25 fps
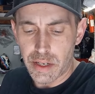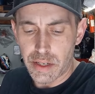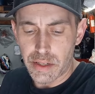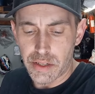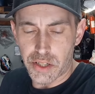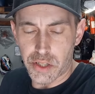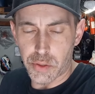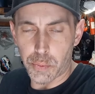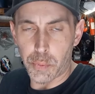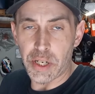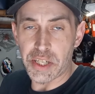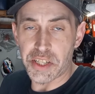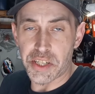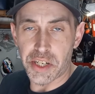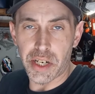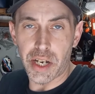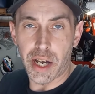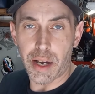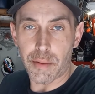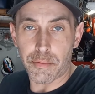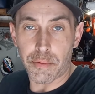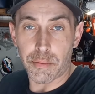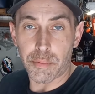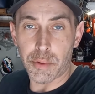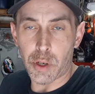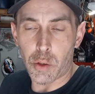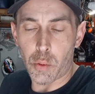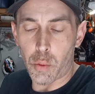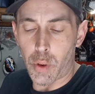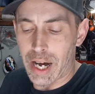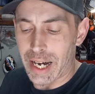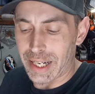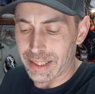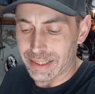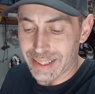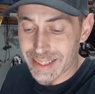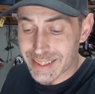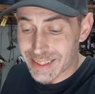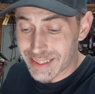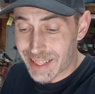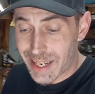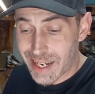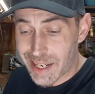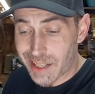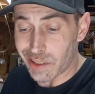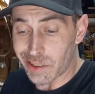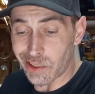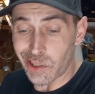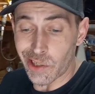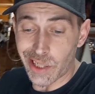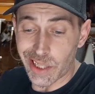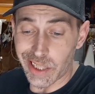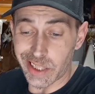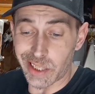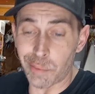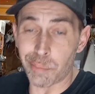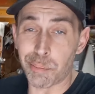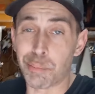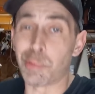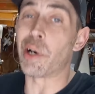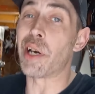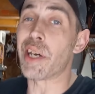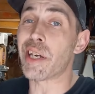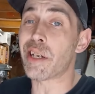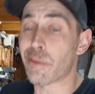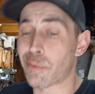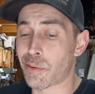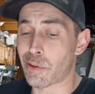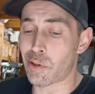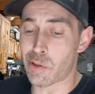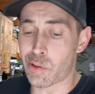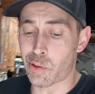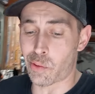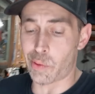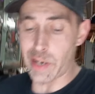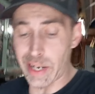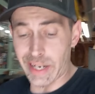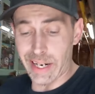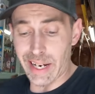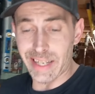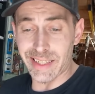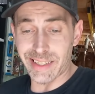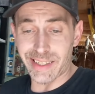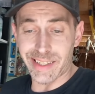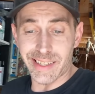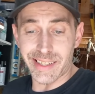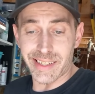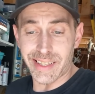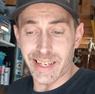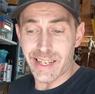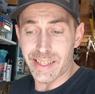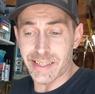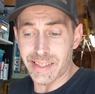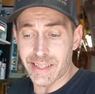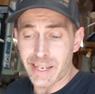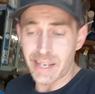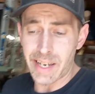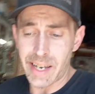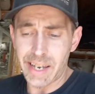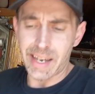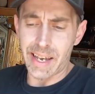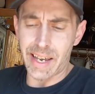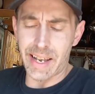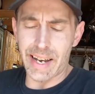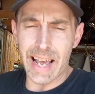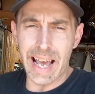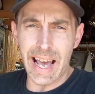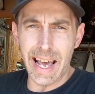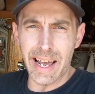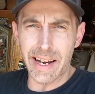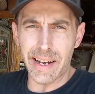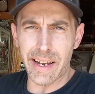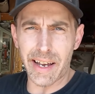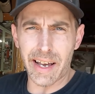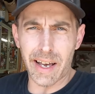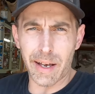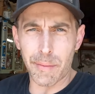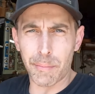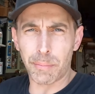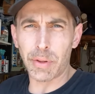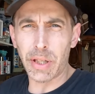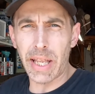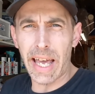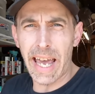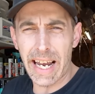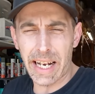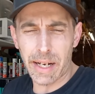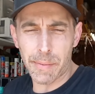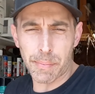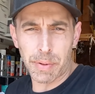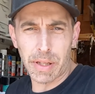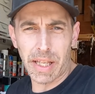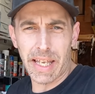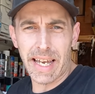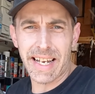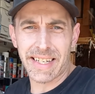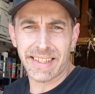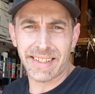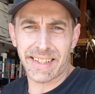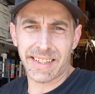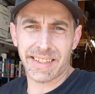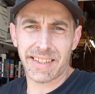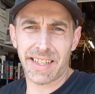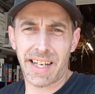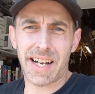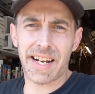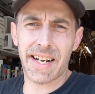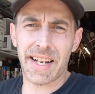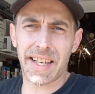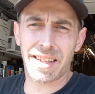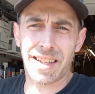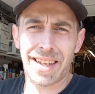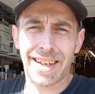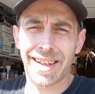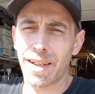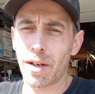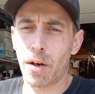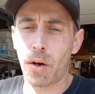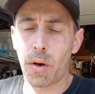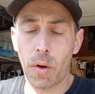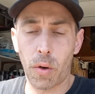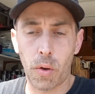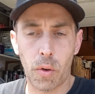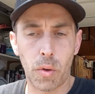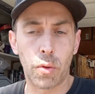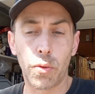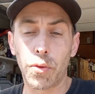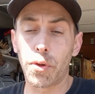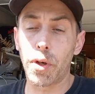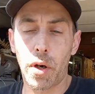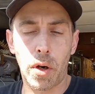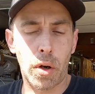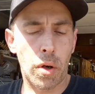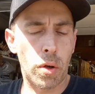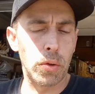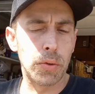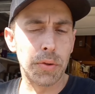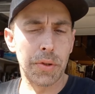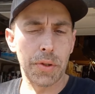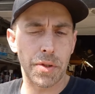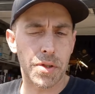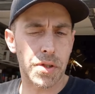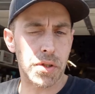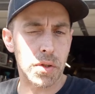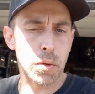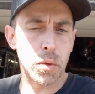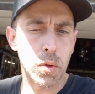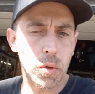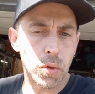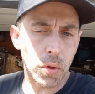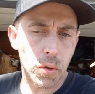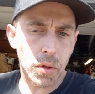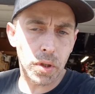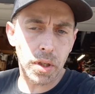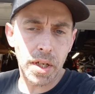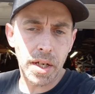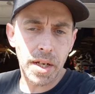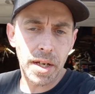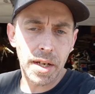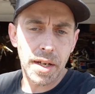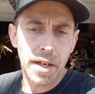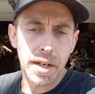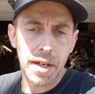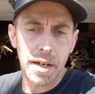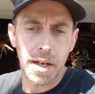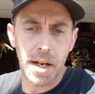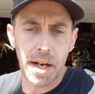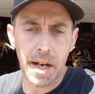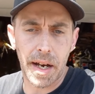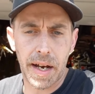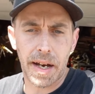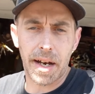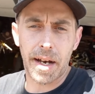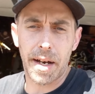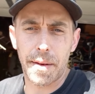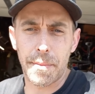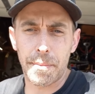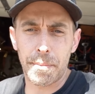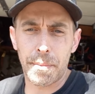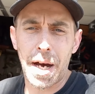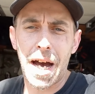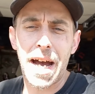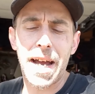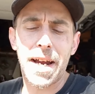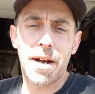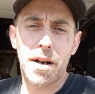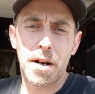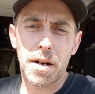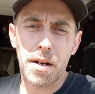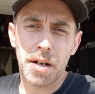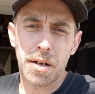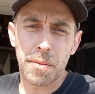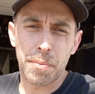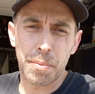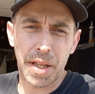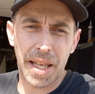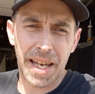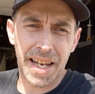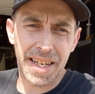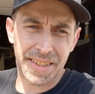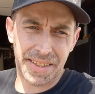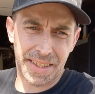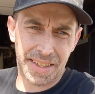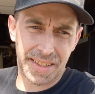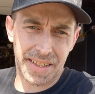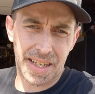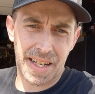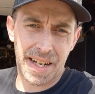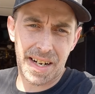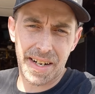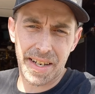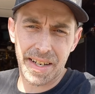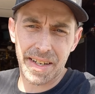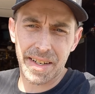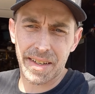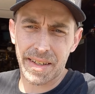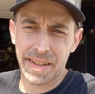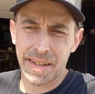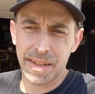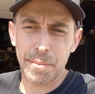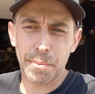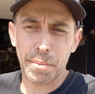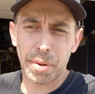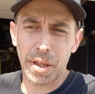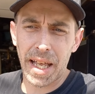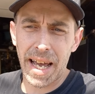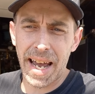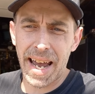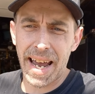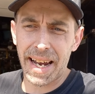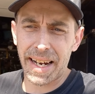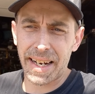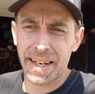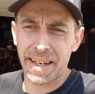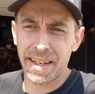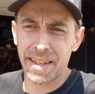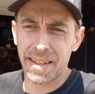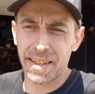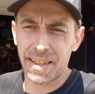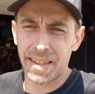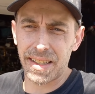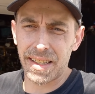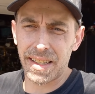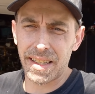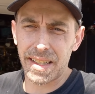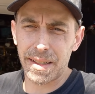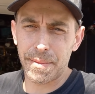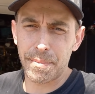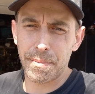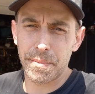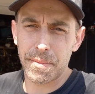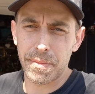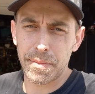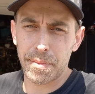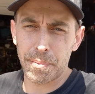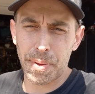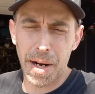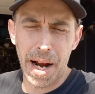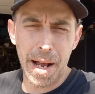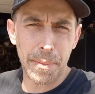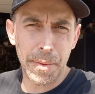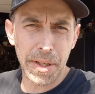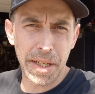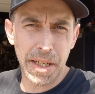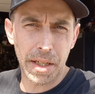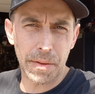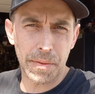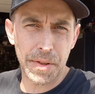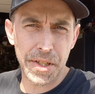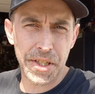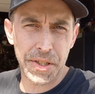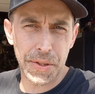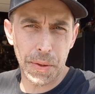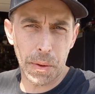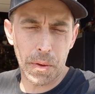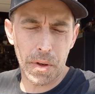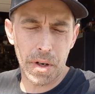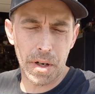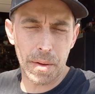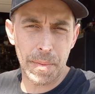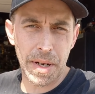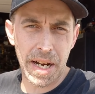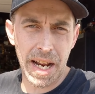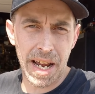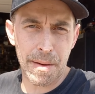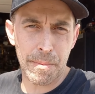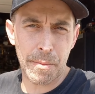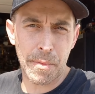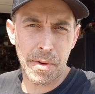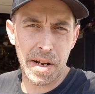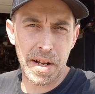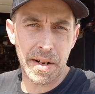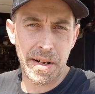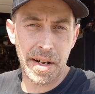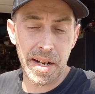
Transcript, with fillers: switching up from the quad. Let's take a look at the bike real quick as it sits. It had uh, black plastics on it, like old, older school uh, Meier plastics on it in black. Um, probably going to restore them and have them around